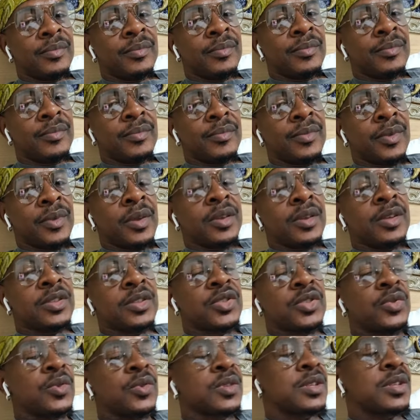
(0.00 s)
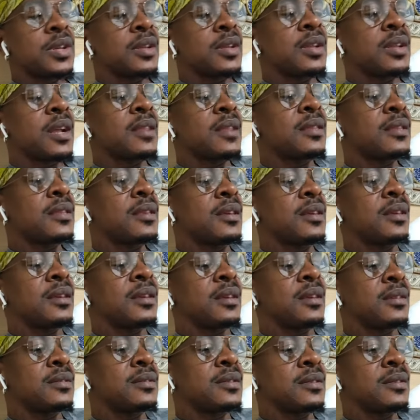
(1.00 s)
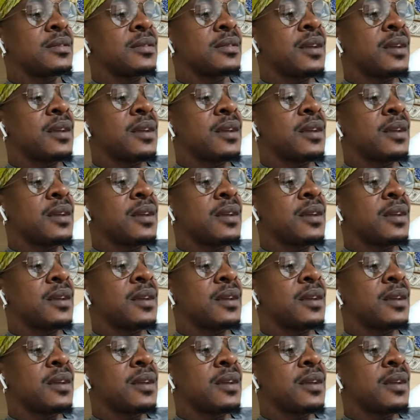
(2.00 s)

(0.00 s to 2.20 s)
You just show say you're not thinking, sister.